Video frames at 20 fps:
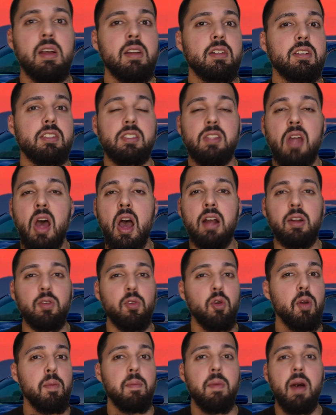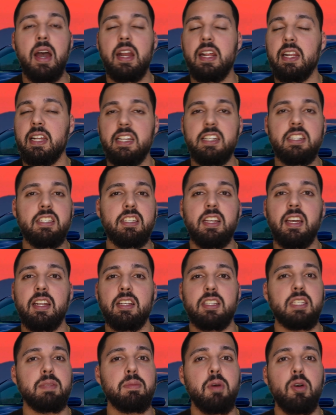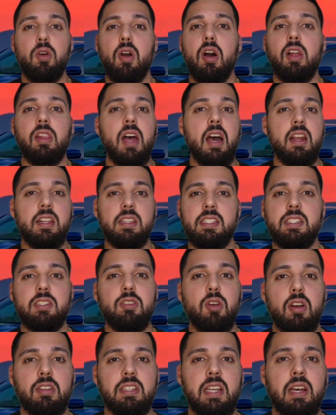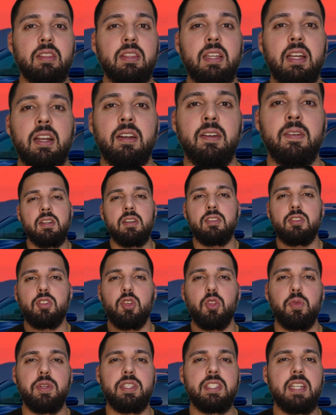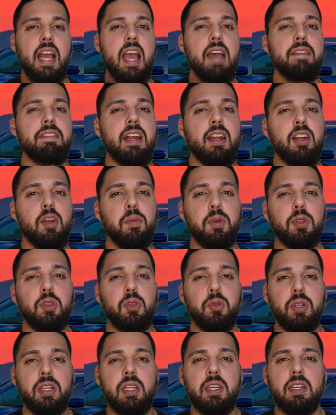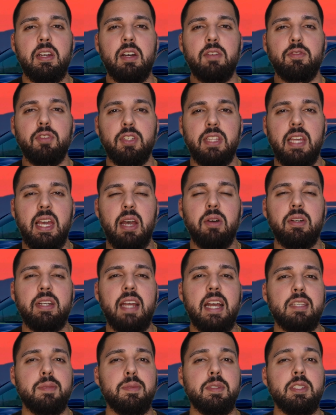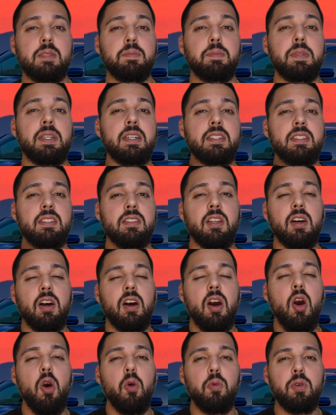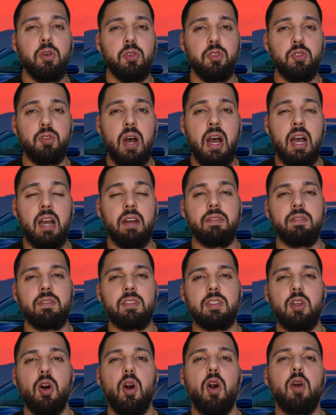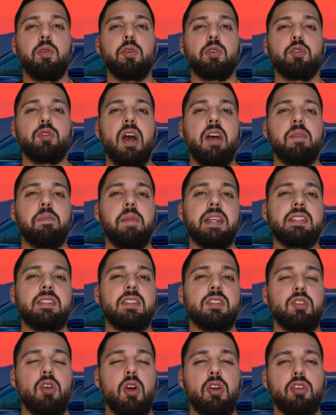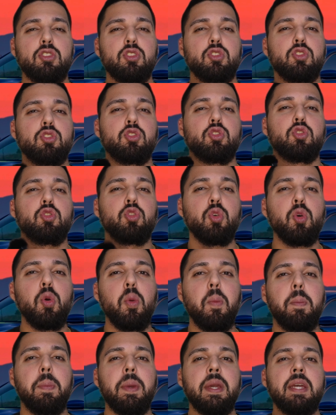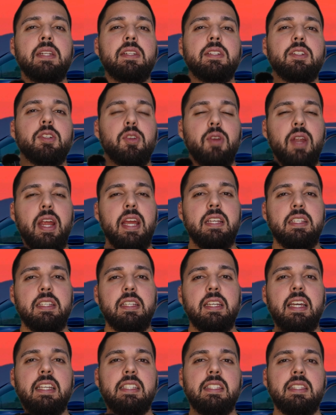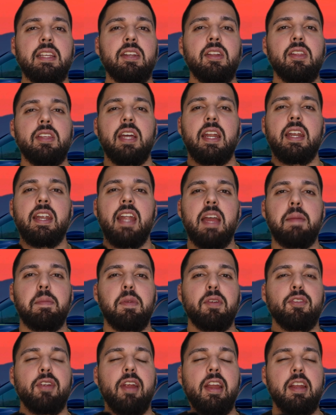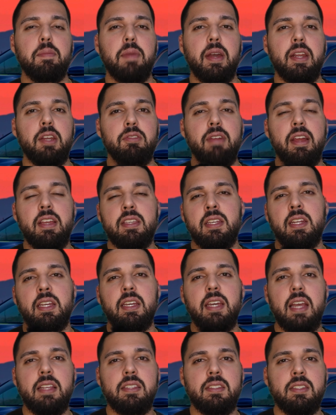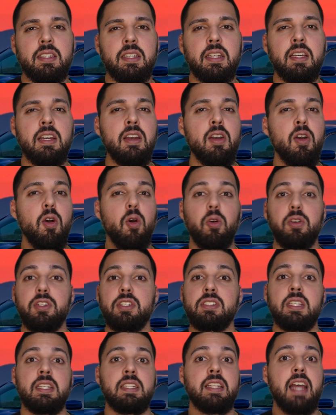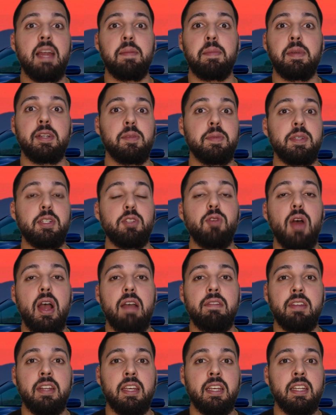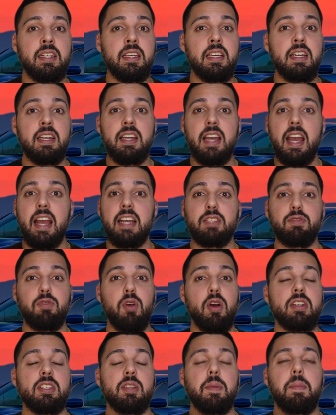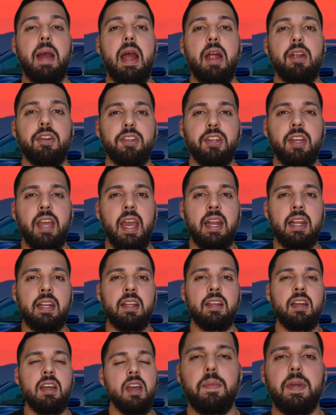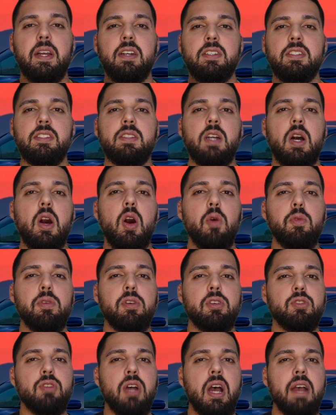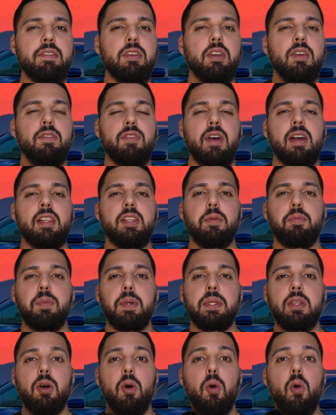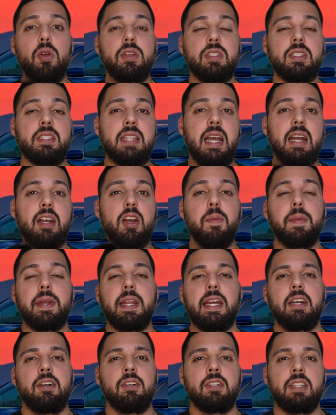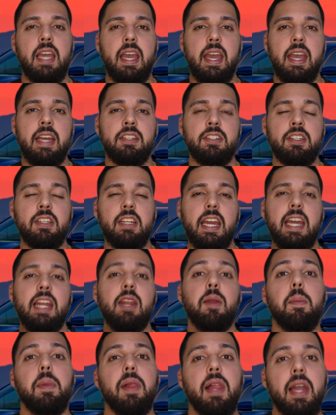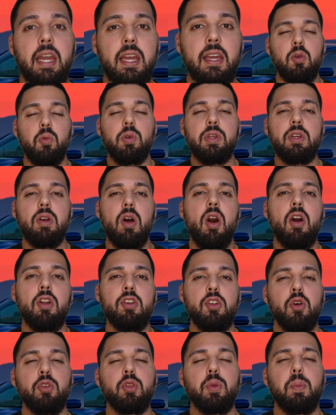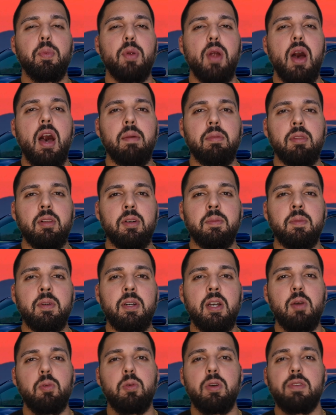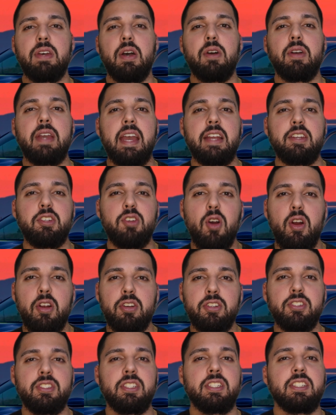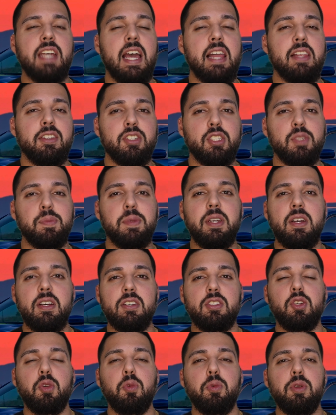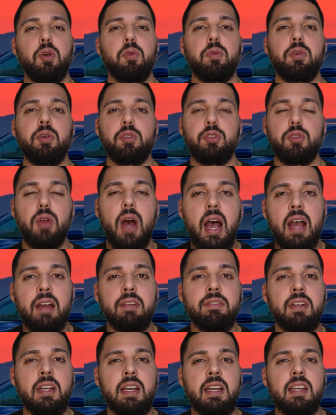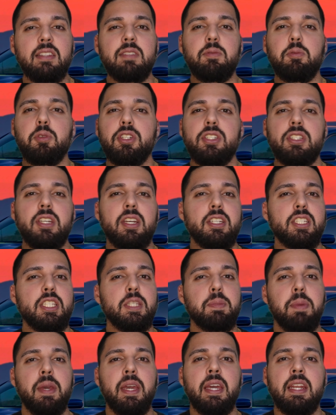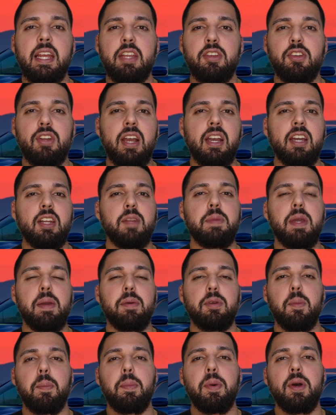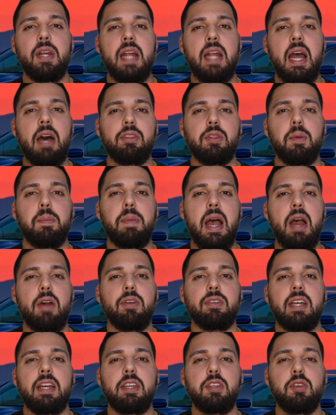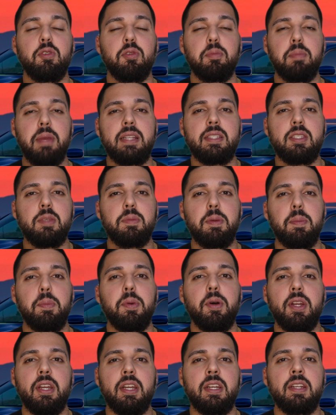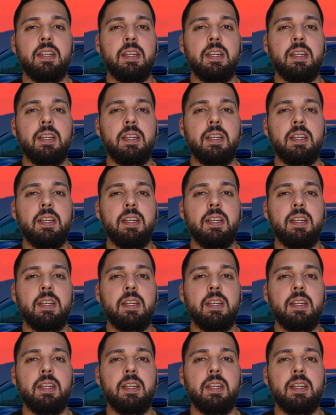Stock or modded, it's gonna smoke a lot of these cars out there. So the reason I have it at number 3 for the Hellcats is because of the all-wheel drive. The all-wheel drive makes this car stupid crazy. It's literally a nightmare for anybody racing against it, or just a nightmare to be driving in as far as the power you're getting. Because of the all-wheel drive, you can finally put the horses that come in the Hellcat engine into play. We all know the problem with Hellcat Chargers and Challengers. Because they're rear-wheel drive, we're just going to spin and you're not going to be able to put out the power that you were meant to be putting